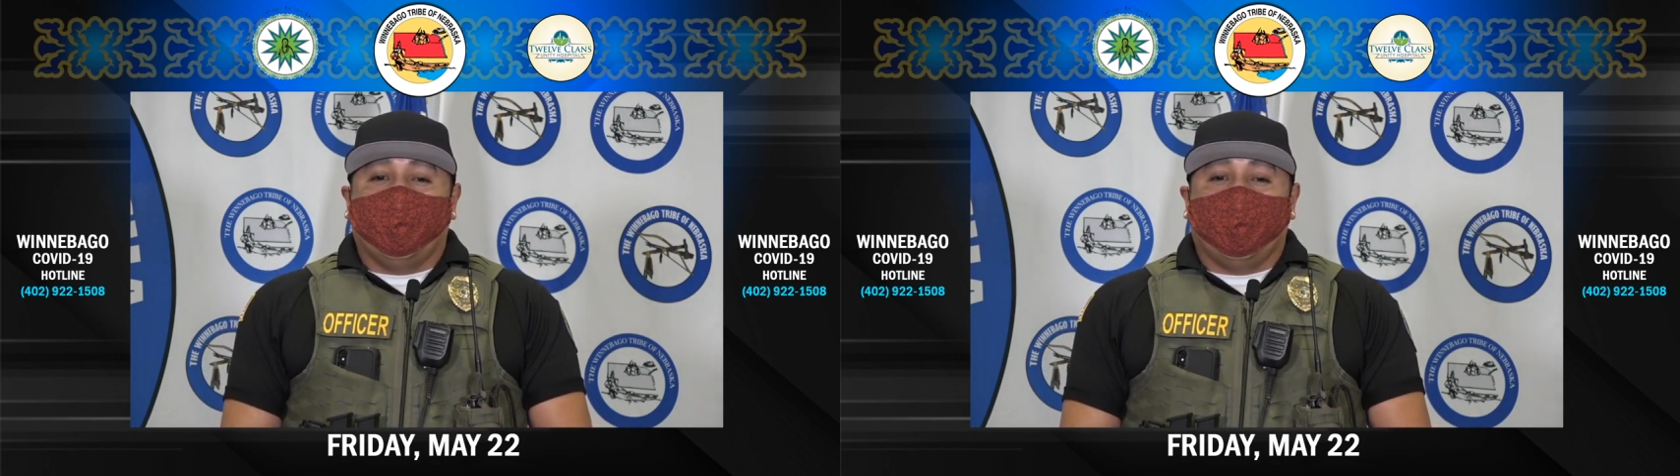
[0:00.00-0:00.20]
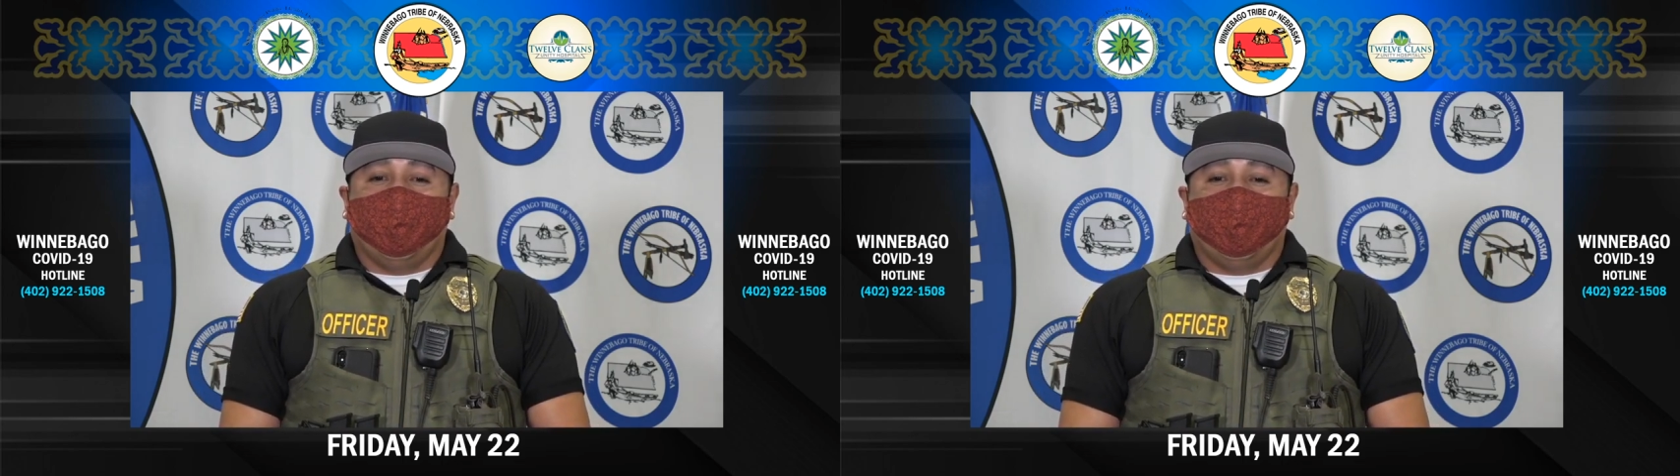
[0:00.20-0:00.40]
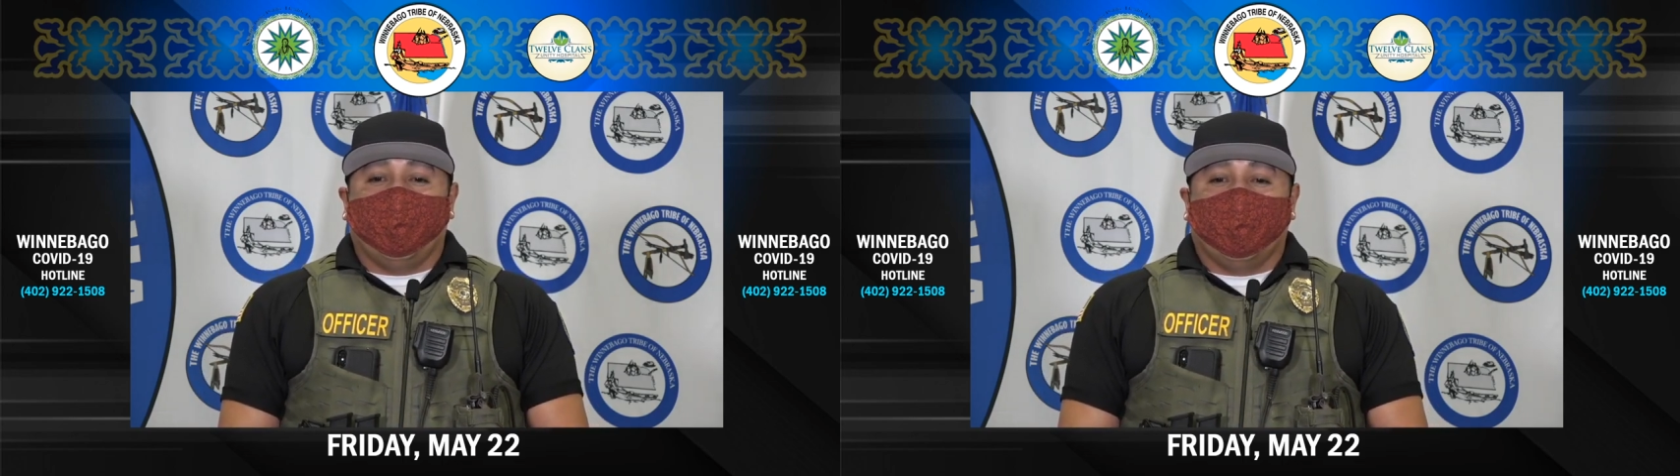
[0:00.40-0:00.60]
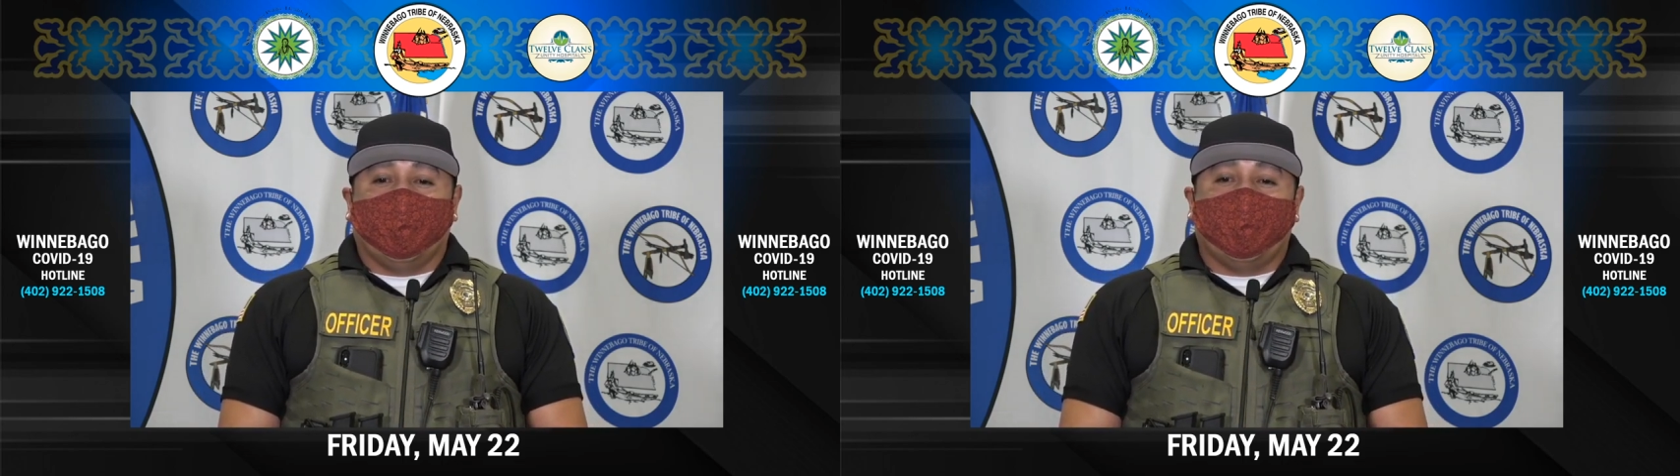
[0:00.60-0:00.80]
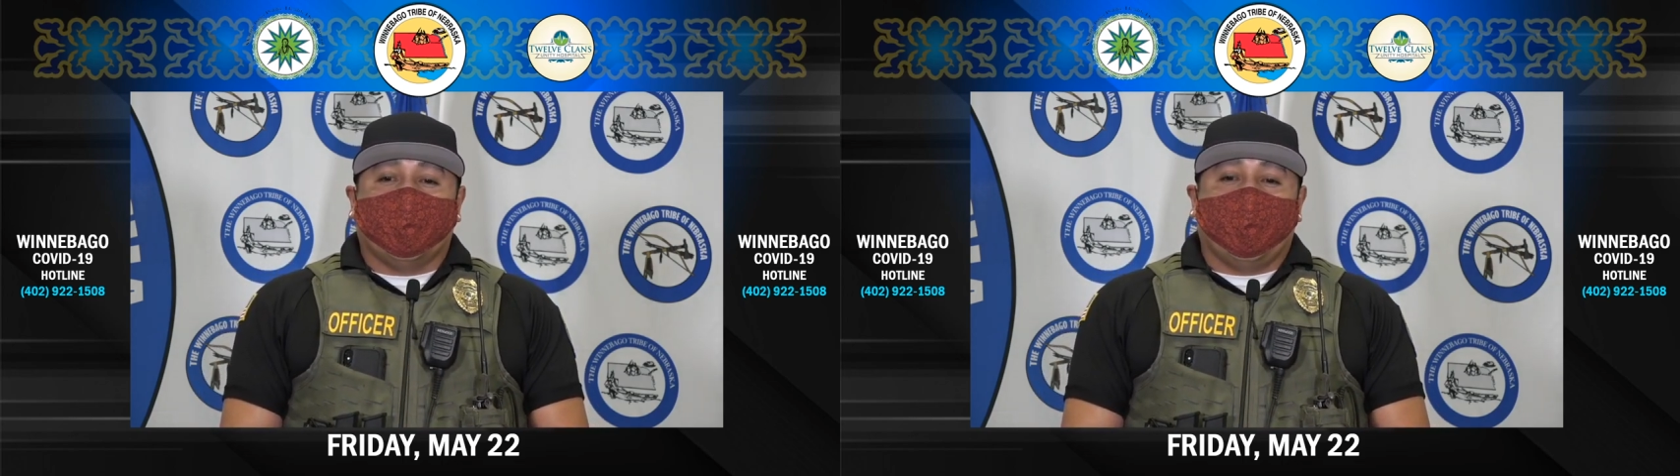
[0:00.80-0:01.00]
and
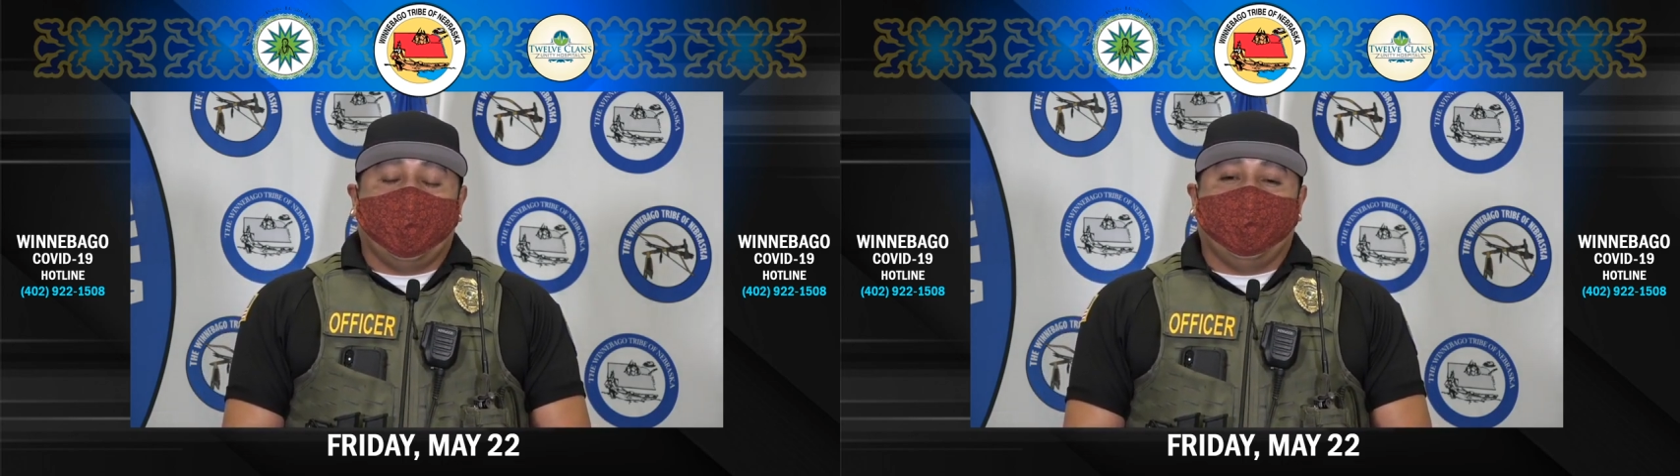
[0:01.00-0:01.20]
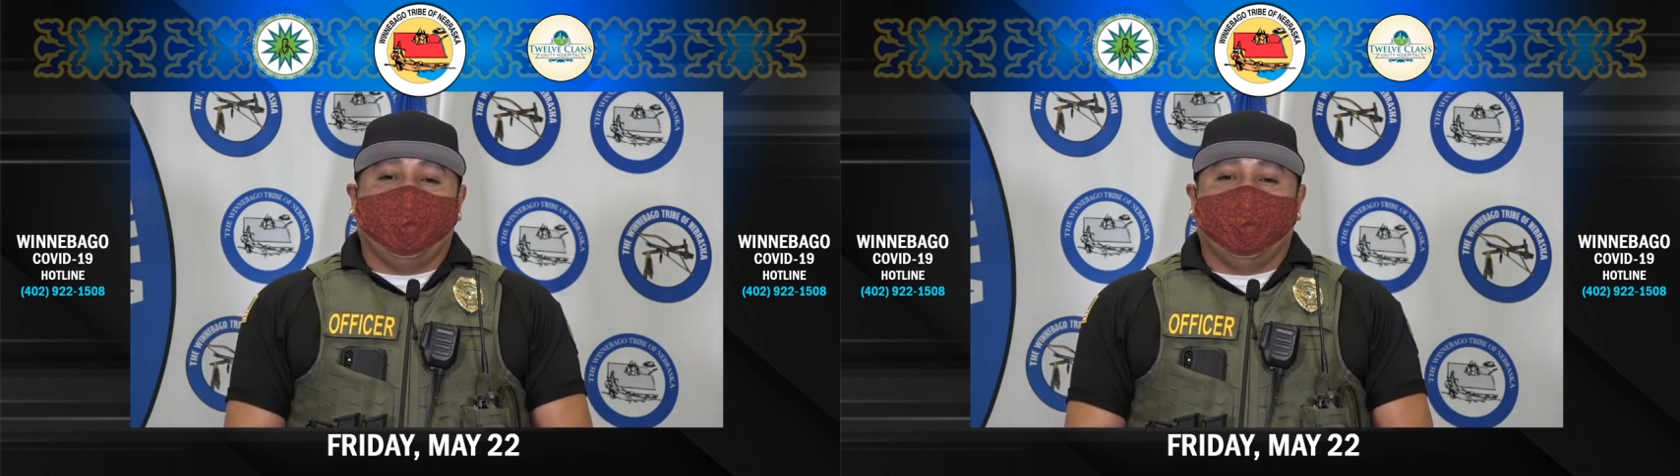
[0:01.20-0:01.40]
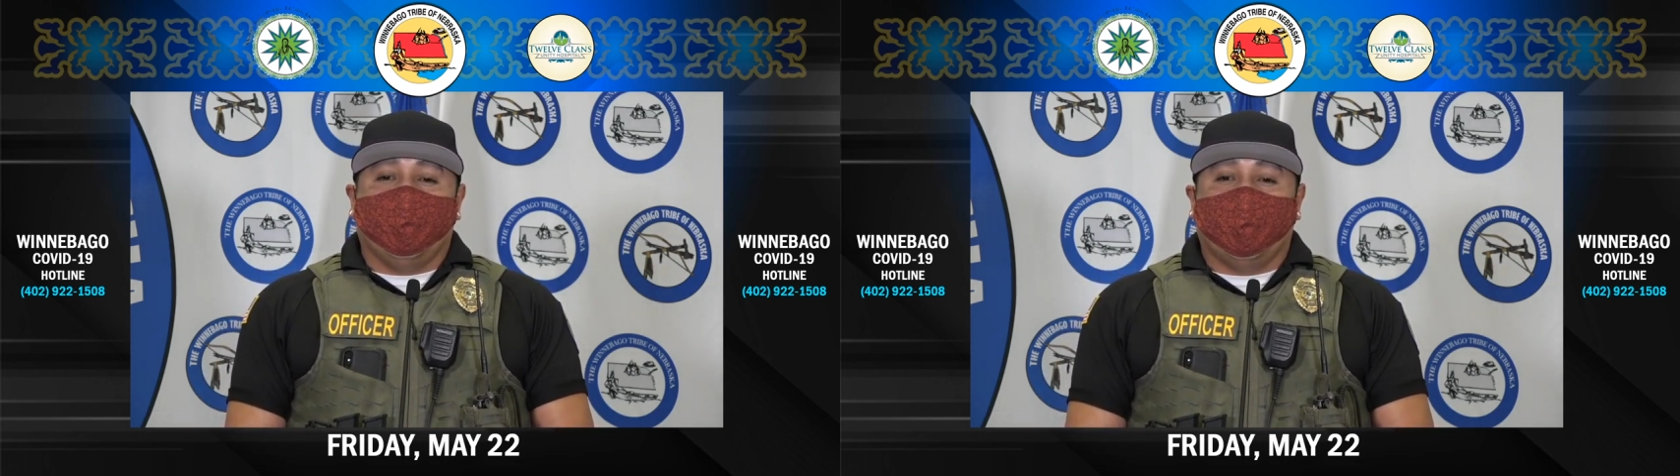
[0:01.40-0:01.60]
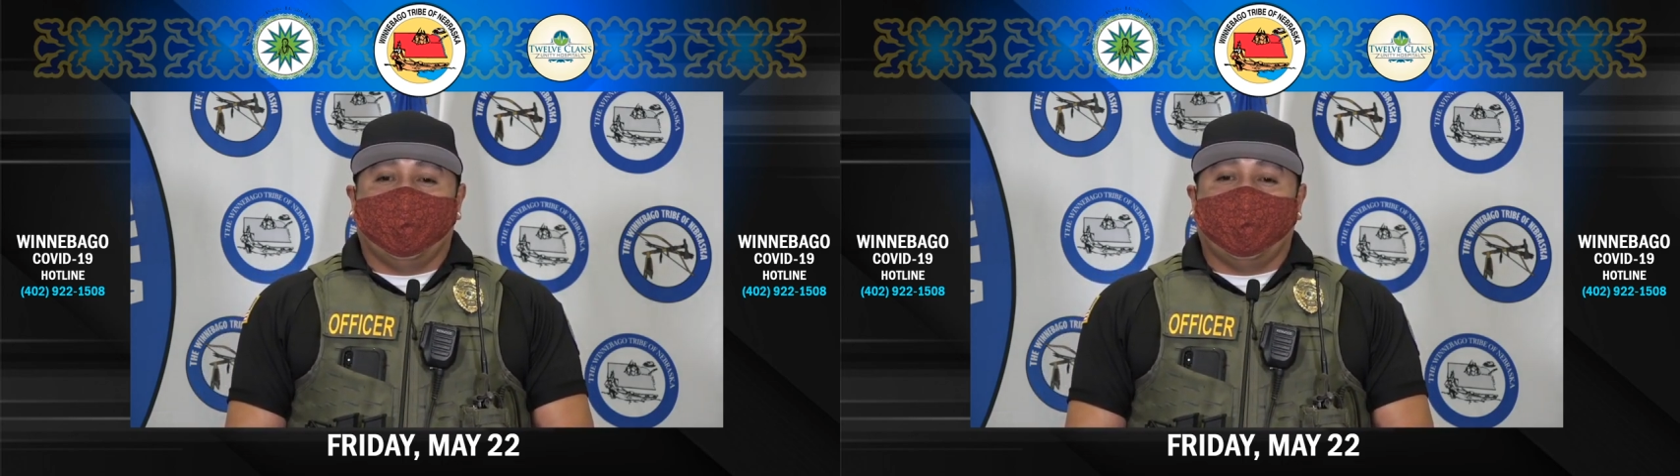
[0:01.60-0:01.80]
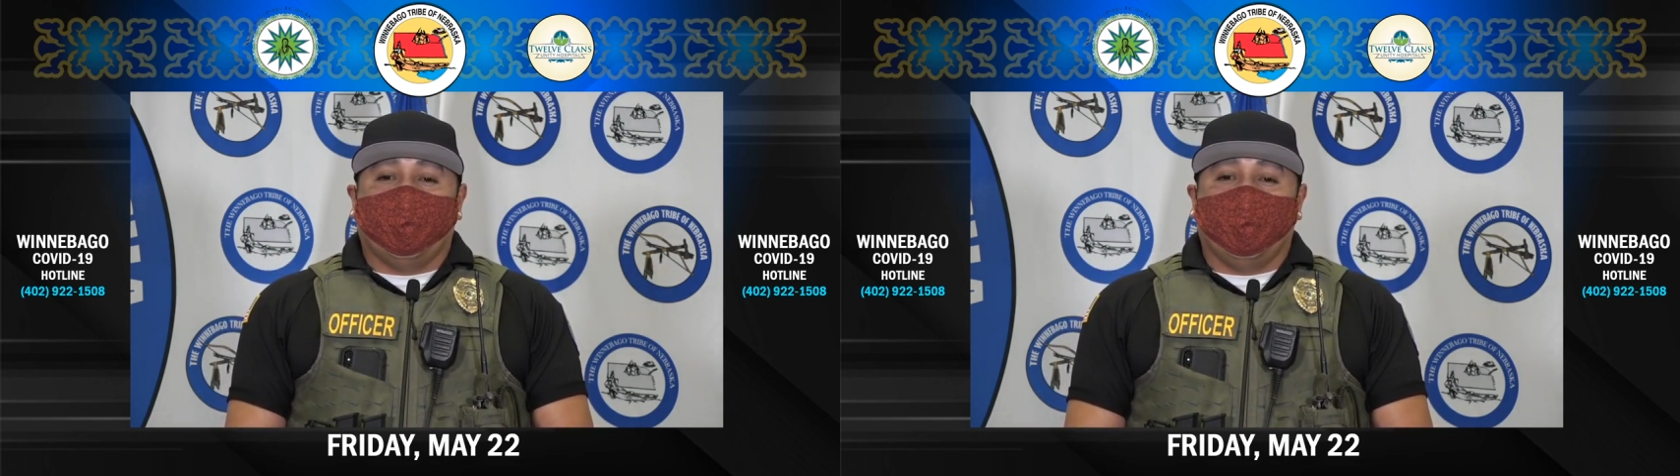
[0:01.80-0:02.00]
light a candle and let,
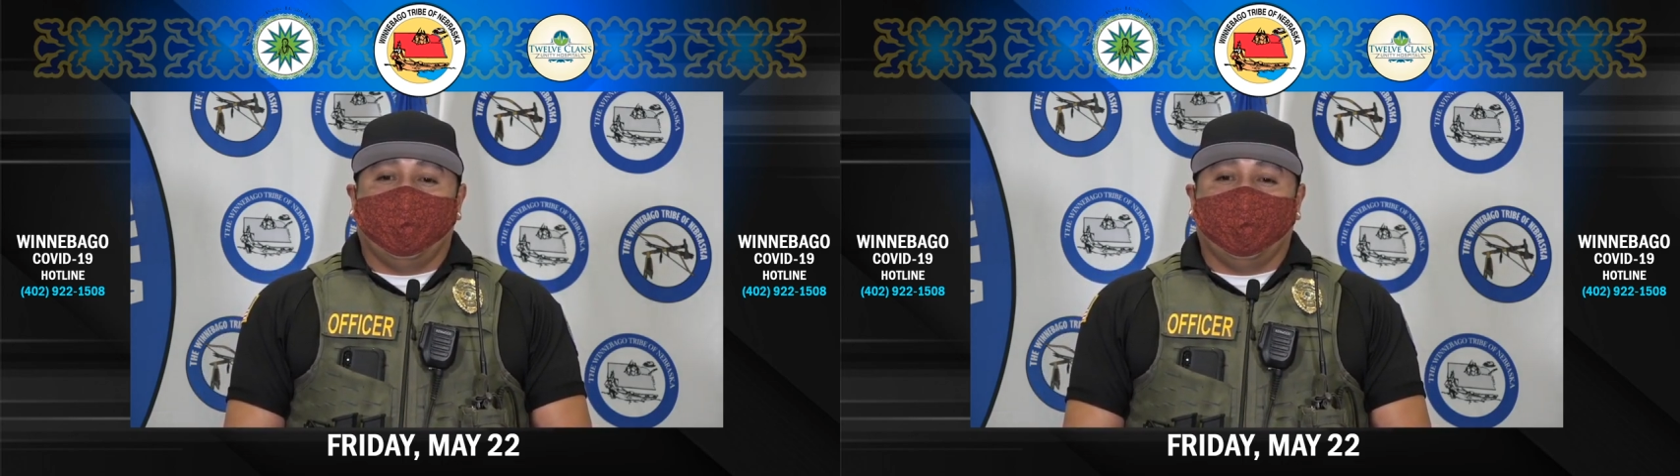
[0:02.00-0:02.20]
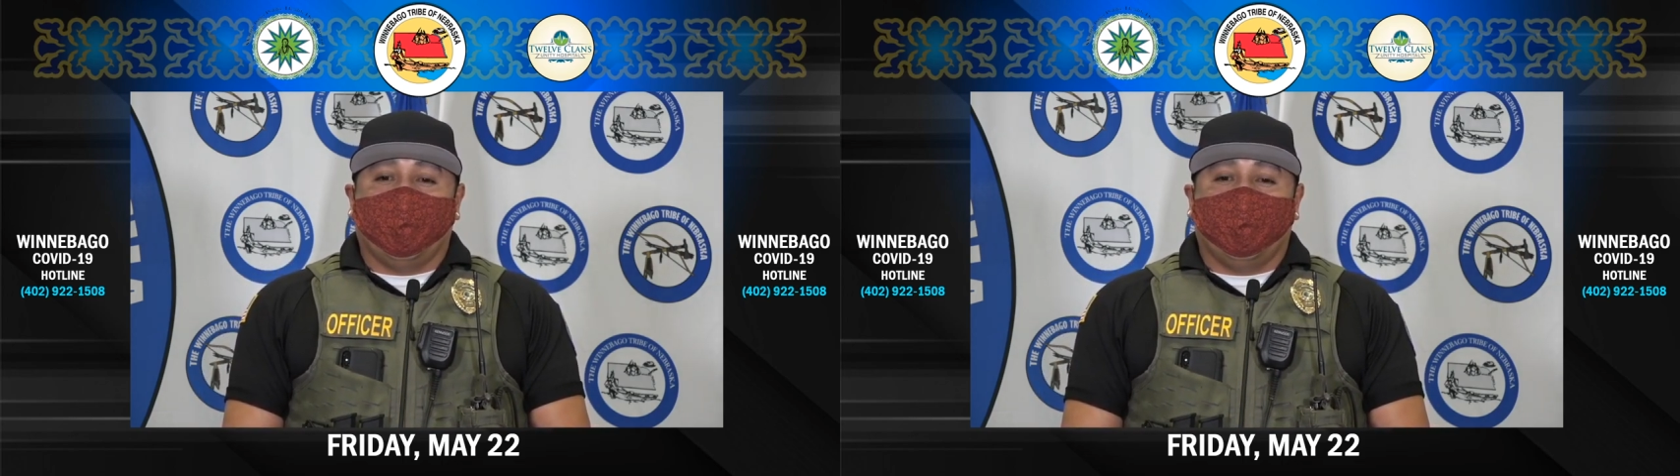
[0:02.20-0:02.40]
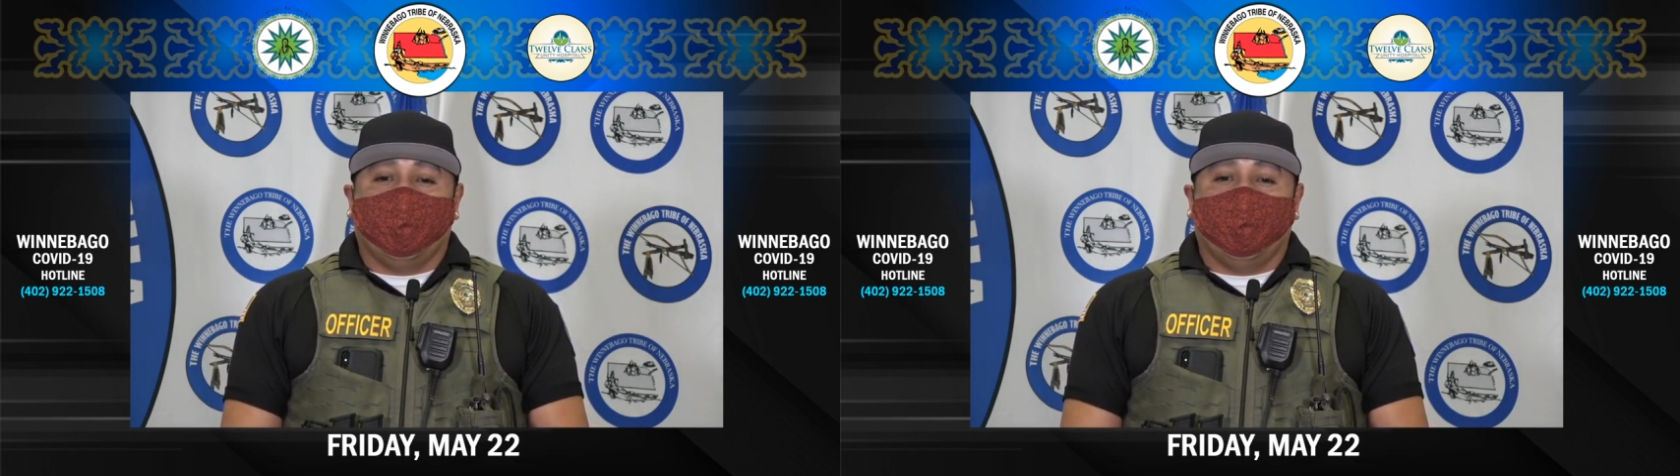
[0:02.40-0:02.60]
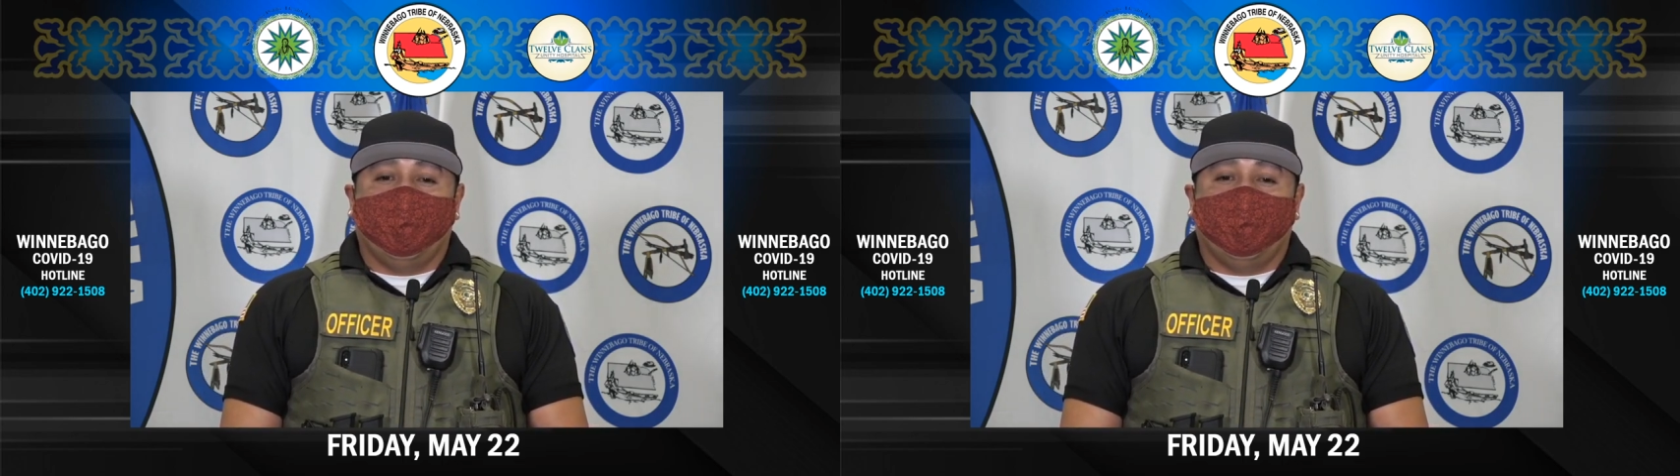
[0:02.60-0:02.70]
let him know that, uh,